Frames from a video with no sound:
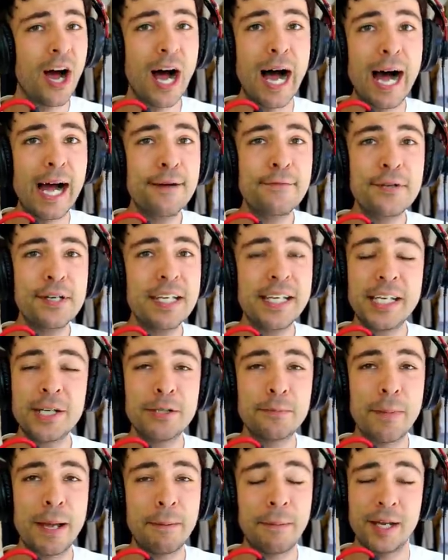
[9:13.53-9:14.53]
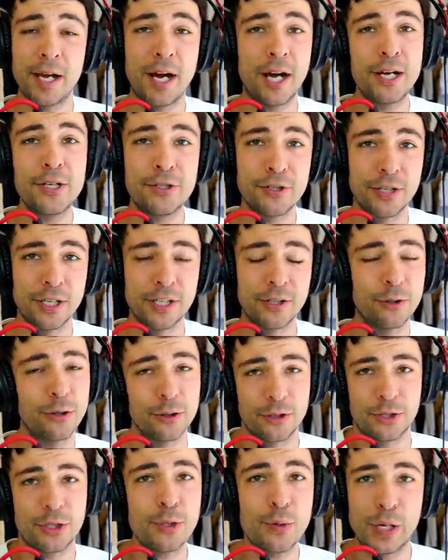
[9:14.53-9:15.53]
I've only killed maybe 100 or
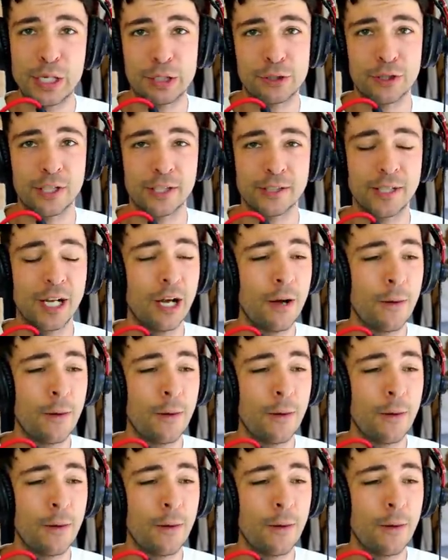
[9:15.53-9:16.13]
200.